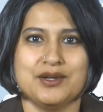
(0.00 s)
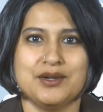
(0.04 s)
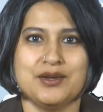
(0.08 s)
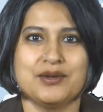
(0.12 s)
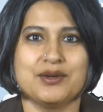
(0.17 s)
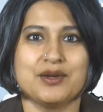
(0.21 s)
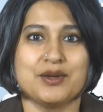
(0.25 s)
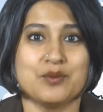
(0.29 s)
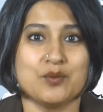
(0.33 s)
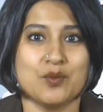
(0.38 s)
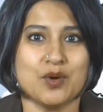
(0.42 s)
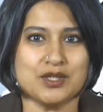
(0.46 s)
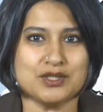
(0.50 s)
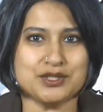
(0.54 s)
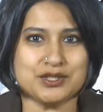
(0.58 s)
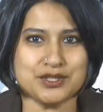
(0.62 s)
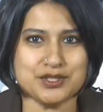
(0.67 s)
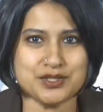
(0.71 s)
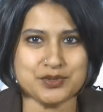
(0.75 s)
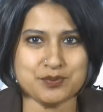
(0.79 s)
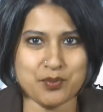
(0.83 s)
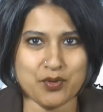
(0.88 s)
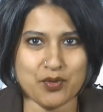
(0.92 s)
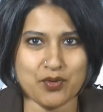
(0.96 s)
You can watch
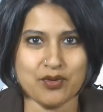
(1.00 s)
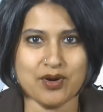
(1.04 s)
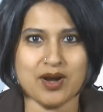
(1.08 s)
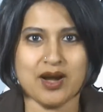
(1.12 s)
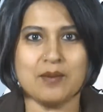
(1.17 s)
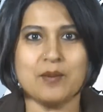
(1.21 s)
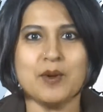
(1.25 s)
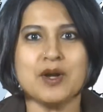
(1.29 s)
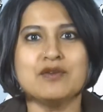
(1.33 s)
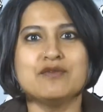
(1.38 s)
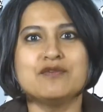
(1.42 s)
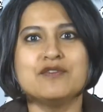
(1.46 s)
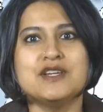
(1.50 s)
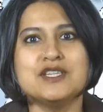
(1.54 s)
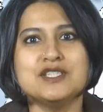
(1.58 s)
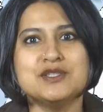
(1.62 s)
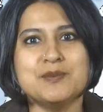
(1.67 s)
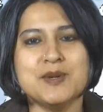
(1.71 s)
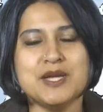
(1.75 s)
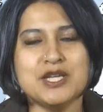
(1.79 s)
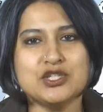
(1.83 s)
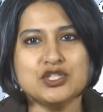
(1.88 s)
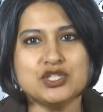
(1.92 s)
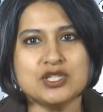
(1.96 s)
this program on Free
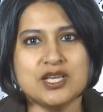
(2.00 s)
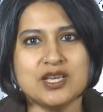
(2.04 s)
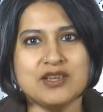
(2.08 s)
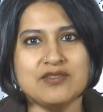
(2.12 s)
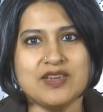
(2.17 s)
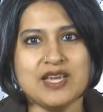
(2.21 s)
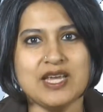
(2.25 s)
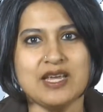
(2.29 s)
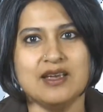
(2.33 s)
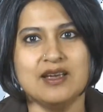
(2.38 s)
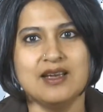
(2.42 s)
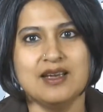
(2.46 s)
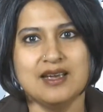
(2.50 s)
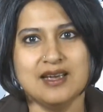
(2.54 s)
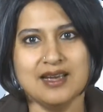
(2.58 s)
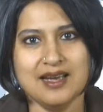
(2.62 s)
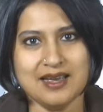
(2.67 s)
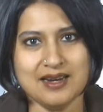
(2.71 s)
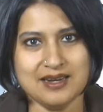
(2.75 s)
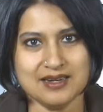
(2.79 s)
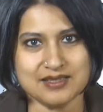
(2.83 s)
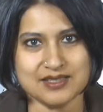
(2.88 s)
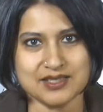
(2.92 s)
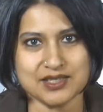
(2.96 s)
Speech TV
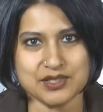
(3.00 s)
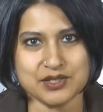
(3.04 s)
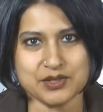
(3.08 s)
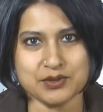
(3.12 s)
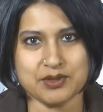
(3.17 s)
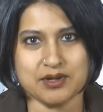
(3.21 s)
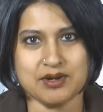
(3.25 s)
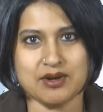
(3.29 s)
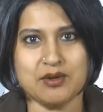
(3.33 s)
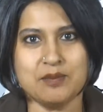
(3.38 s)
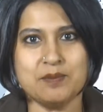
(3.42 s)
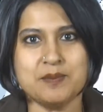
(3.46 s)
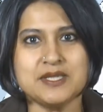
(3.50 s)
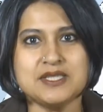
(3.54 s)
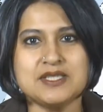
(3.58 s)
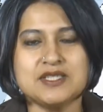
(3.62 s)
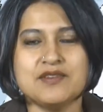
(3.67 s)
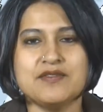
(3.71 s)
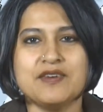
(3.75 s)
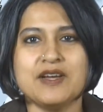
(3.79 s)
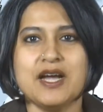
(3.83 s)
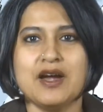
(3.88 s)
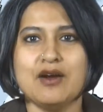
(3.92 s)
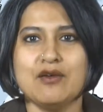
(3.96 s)
and listen to it on
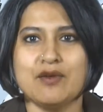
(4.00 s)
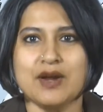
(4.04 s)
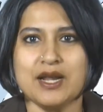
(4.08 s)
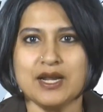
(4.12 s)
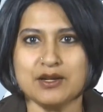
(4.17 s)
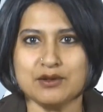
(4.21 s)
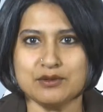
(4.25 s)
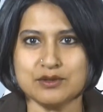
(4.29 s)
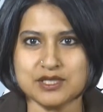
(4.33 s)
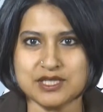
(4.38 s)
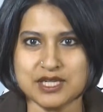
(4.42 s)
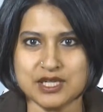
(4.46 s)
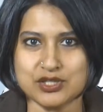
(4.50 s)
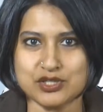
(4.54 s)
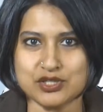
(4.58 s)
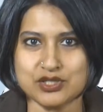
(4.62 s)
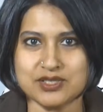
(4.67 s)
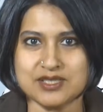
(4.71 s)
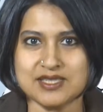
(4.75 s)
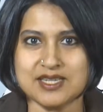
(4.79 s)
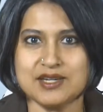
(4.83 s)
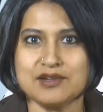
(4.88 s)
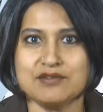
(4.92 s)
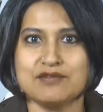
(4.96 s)
Pacifica radio
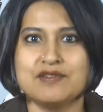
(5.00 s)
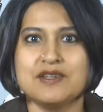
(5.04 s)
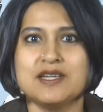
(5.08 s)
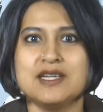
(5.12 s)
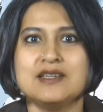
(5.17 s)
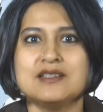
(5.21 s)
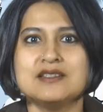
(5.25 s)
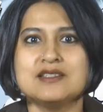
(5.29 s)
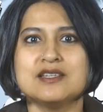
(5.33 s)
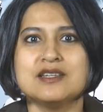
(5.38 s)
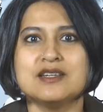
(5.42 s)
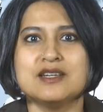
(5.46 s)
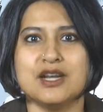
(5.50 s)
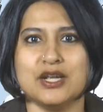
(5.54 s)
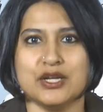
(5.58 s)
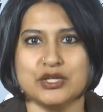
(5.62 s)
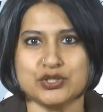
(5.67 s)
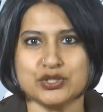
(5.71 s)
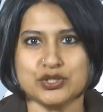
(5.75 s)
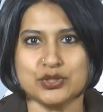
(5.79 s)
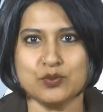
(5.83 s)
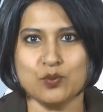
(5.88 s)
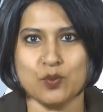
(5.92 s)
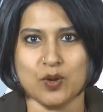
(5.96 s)
stations and affiliates
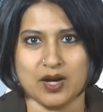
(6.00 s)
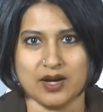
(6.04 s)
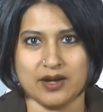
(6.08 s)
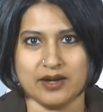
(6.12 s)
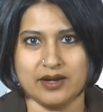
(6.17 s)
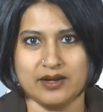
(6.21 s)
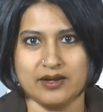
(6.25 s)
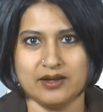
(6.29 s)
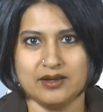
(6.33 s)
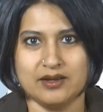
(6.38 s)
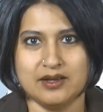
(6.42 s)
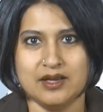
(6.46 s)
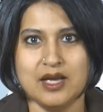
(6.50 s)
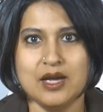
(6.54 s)
nationwide.